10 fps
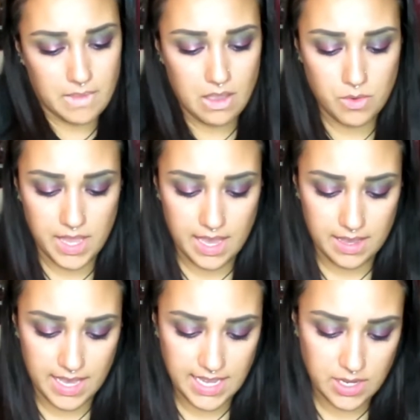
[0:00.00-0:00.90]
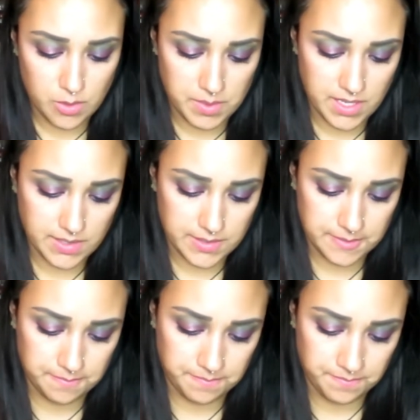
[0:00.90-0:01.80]
Oh yeah, I can open this.
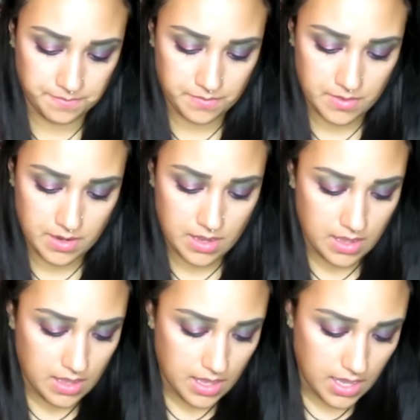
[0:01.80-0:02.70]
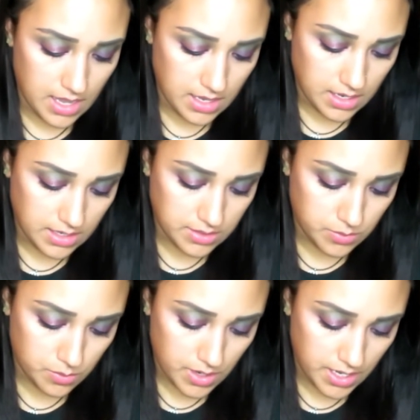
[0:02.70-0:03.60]
And it is
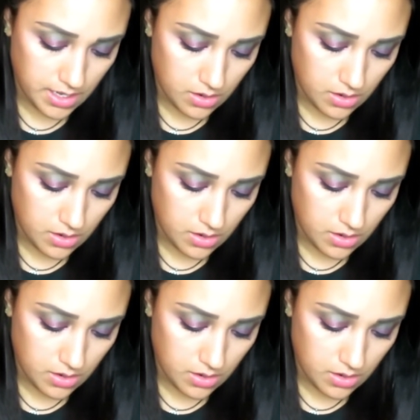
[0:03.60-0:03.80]
right,